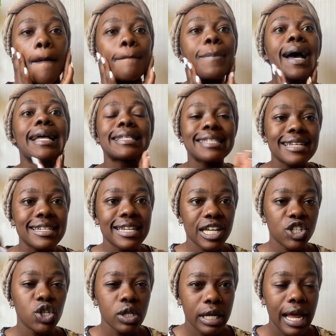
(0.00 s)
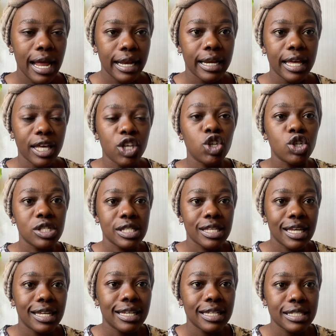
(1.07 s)
But naturally, your
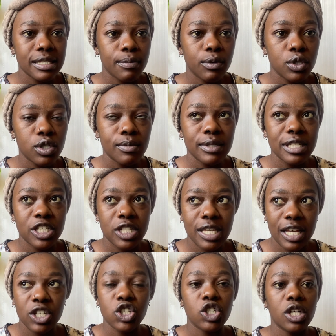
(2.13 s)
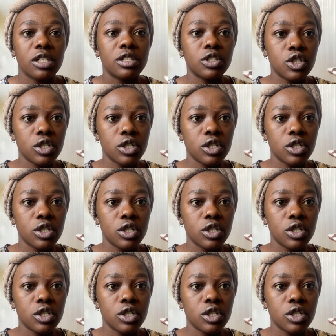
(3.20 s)
skin is supposed to be textured.